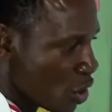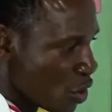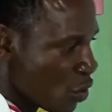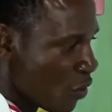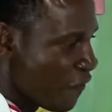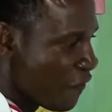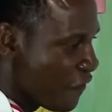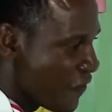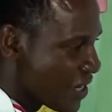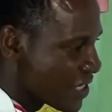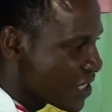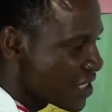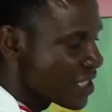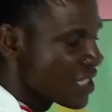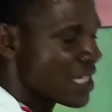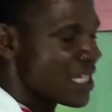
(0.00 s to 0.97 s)
You
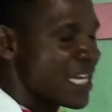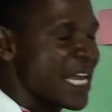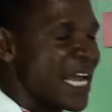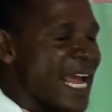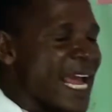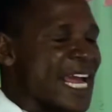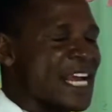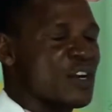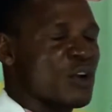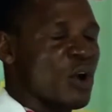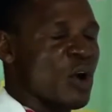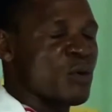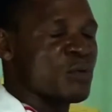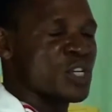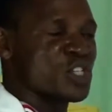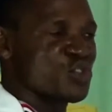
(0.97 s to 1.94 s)
fix the end
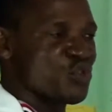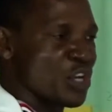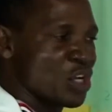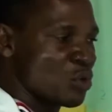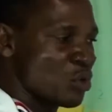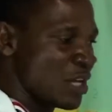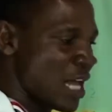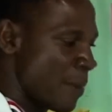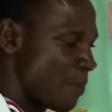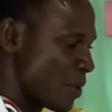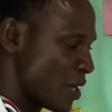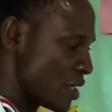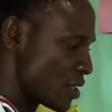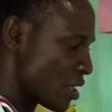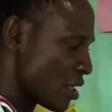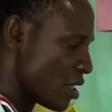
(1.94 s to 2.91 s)
of the string to that
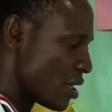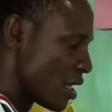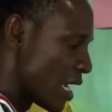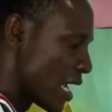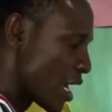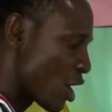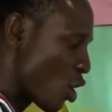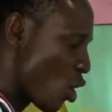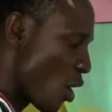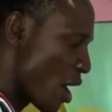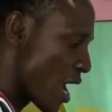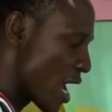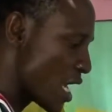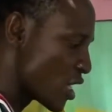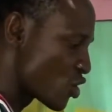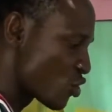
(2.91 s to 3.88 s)
place. A
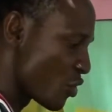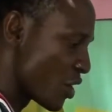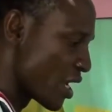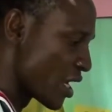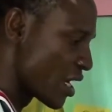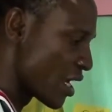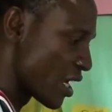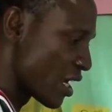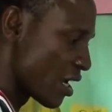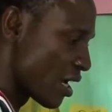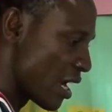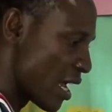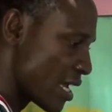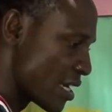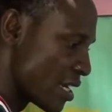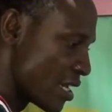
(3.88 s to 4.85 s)
coil string
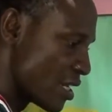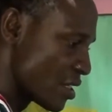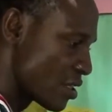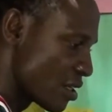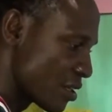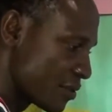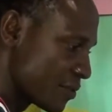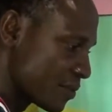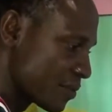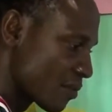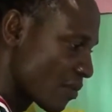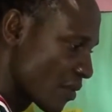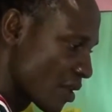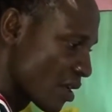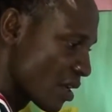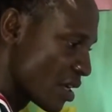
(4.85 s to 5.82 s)
like this,
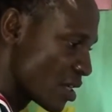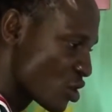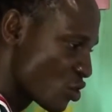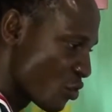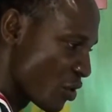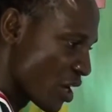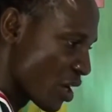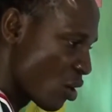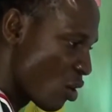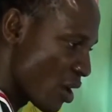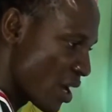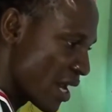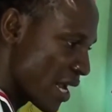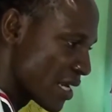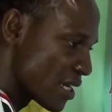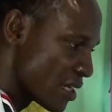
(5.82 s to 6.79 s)
a string coil
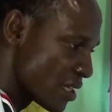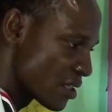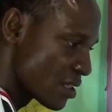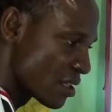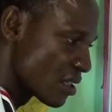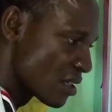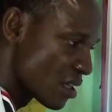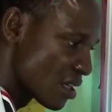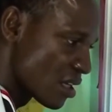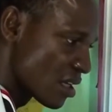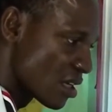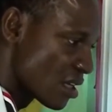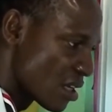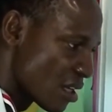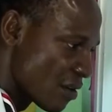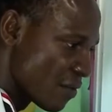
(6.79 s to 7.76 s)
like this,
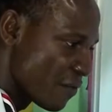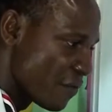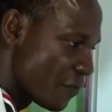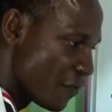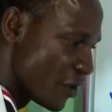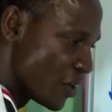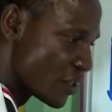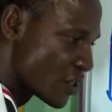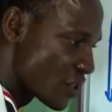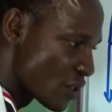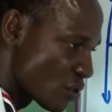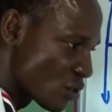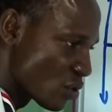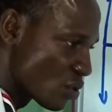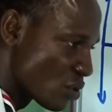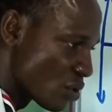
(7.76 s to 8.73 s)
fix
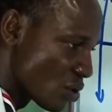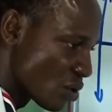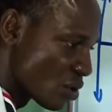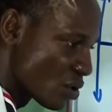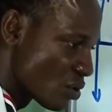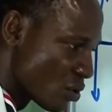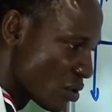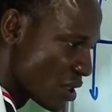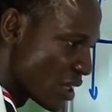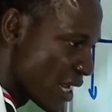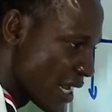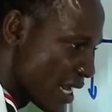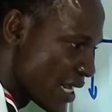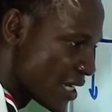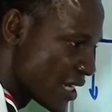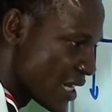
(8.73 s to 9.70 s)
to the
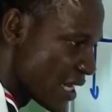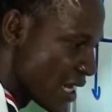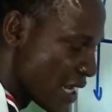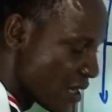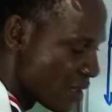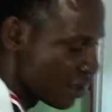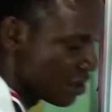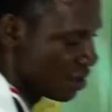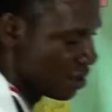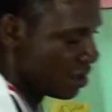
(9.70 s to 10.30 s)
end here.